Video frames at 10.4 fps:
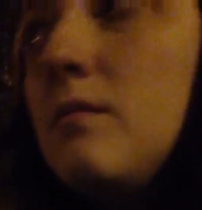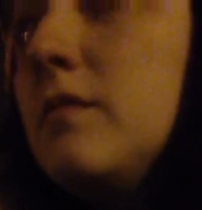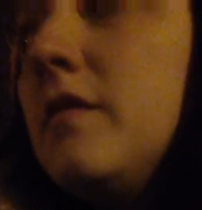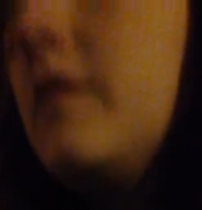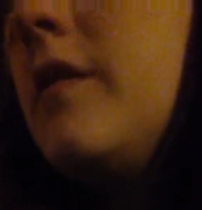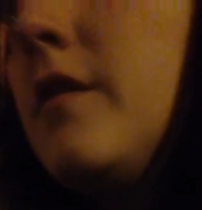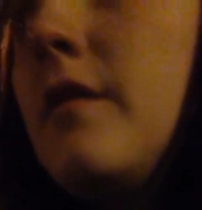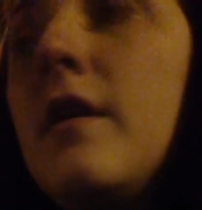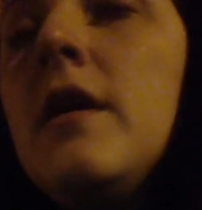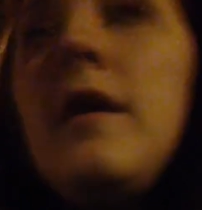
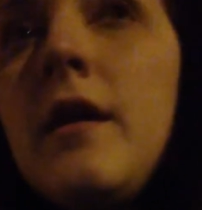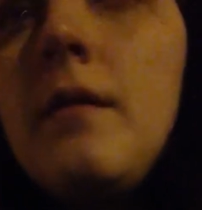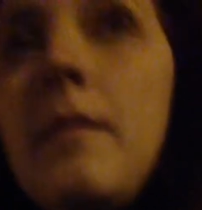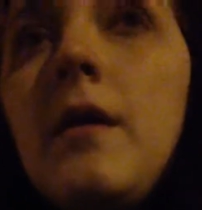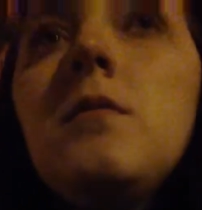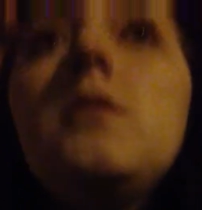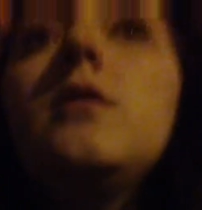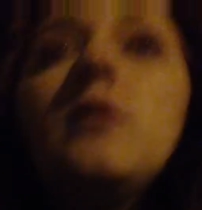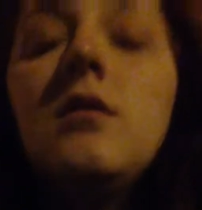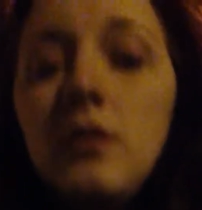security came out
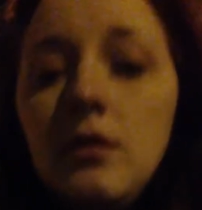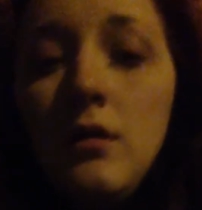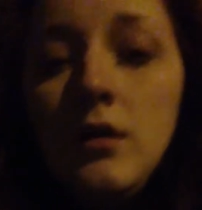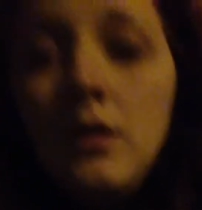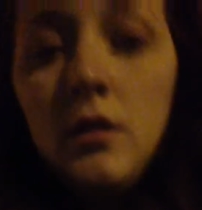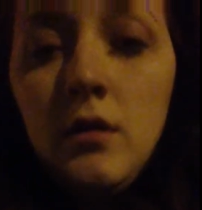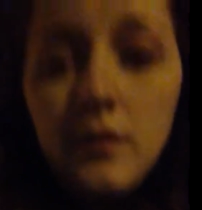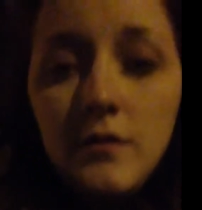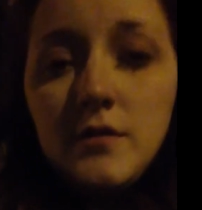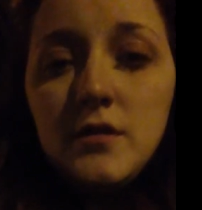
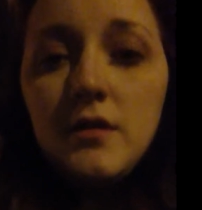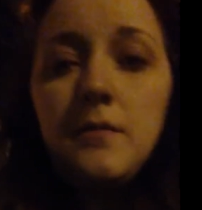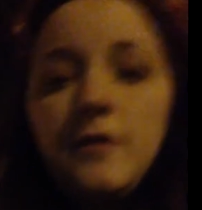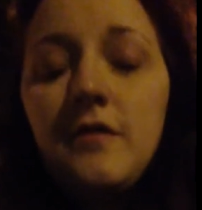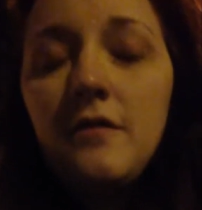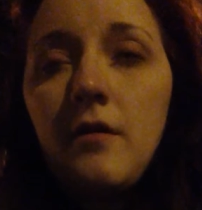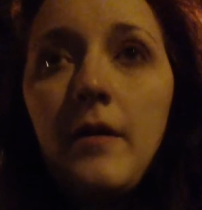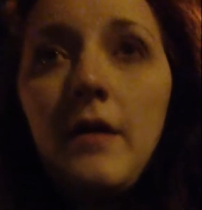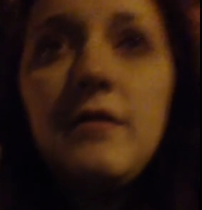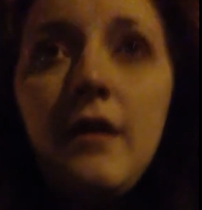to the bus
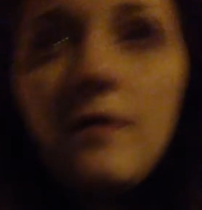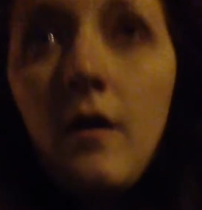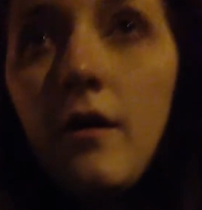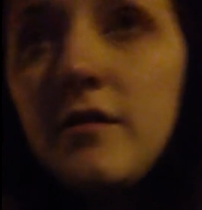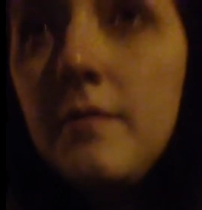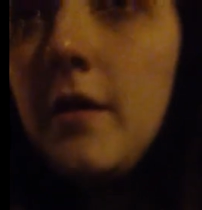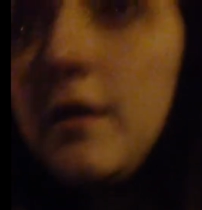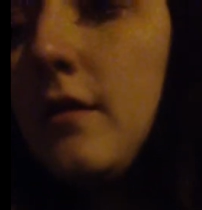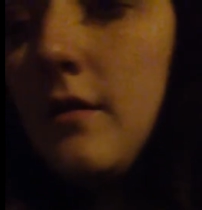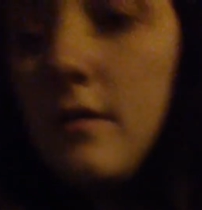stop outside the
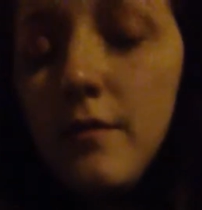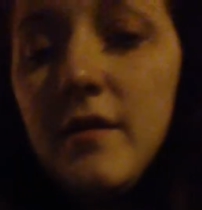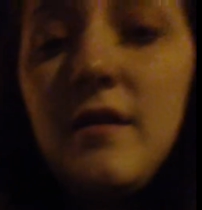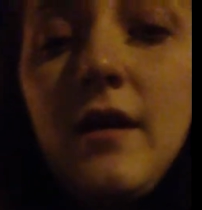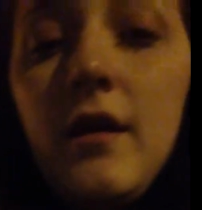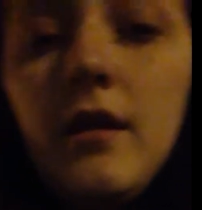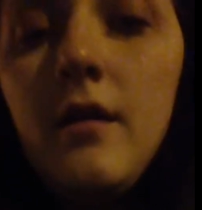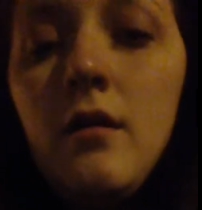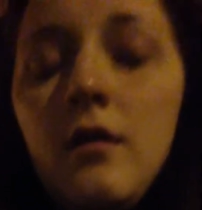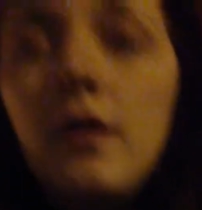hospital, and they were saying
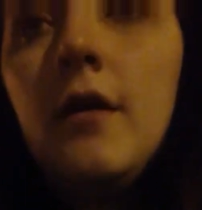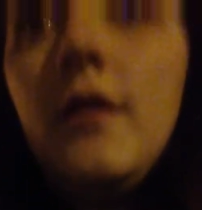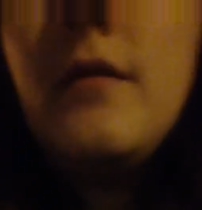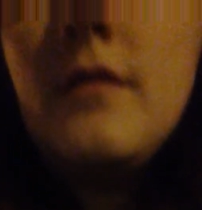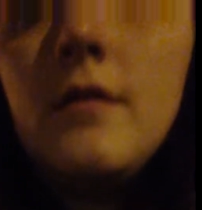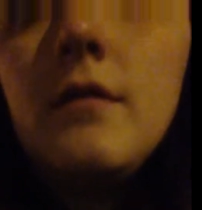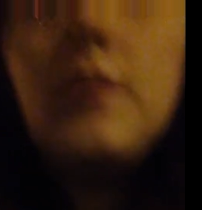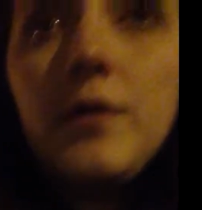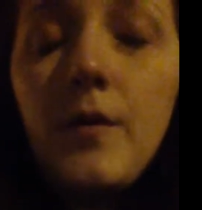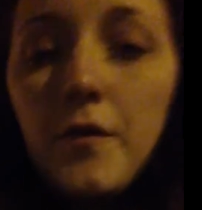that
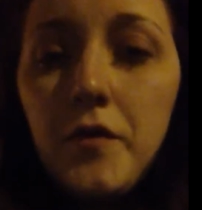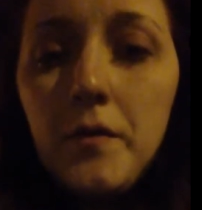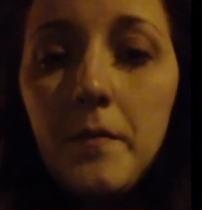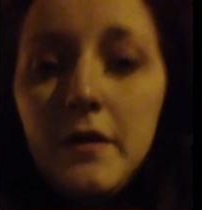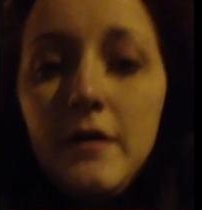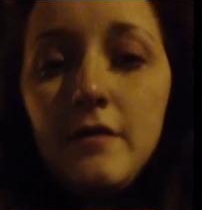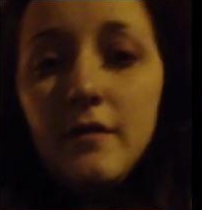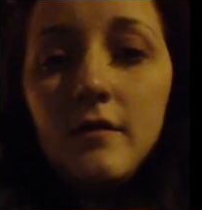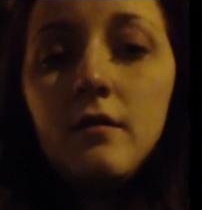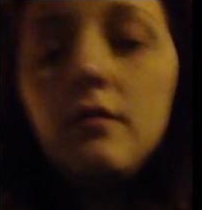they'd called the
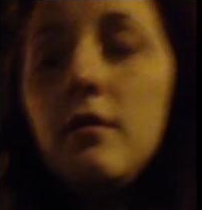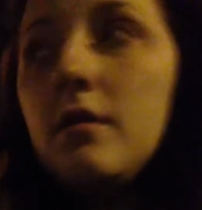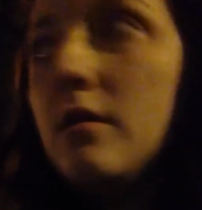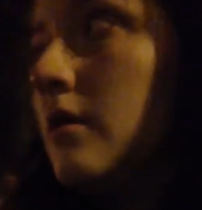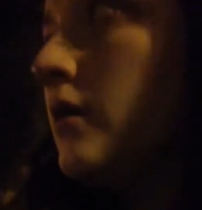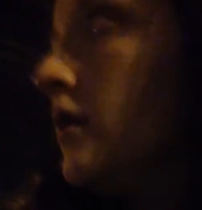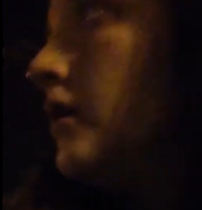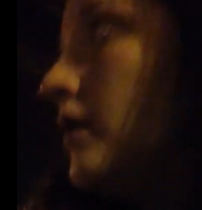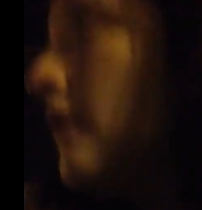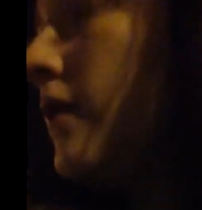police and
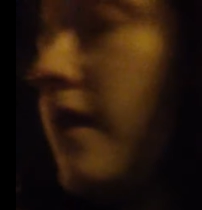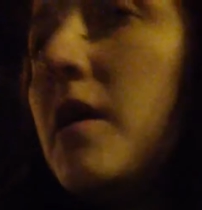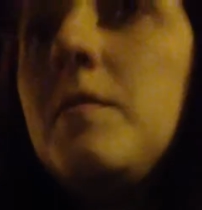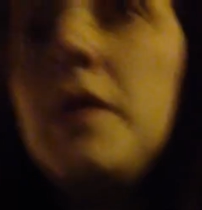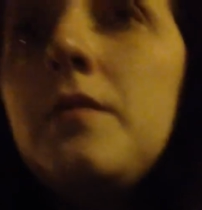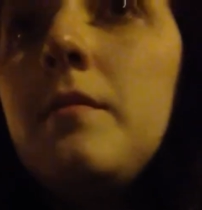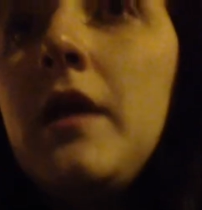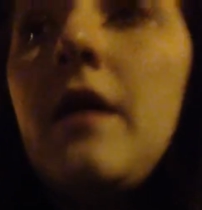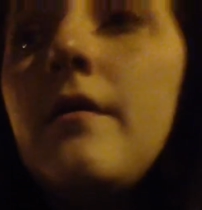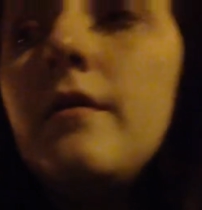they'd be
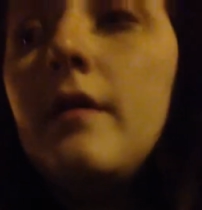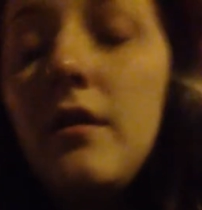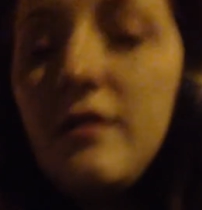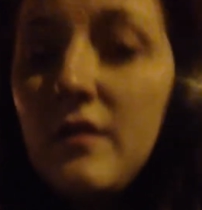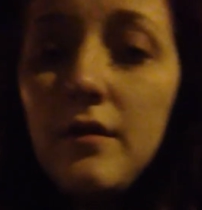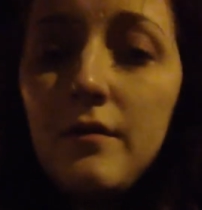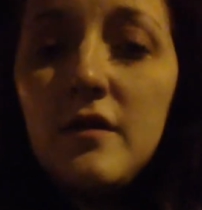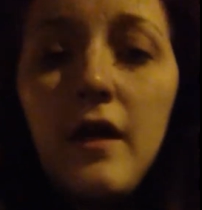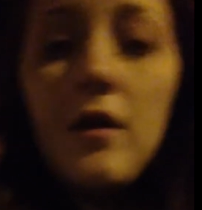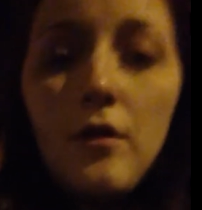coming out, and I said I was
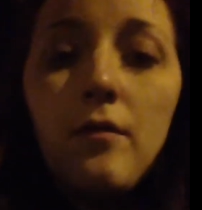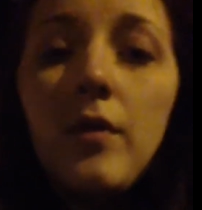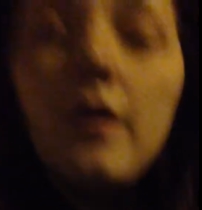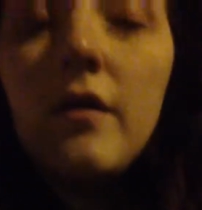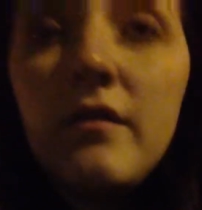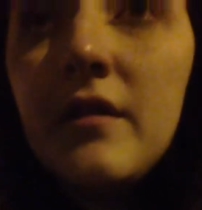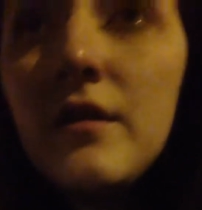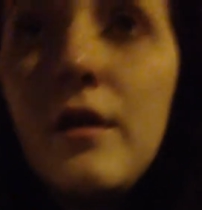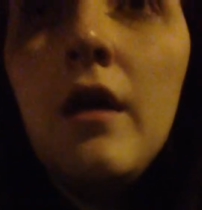getting on the bus,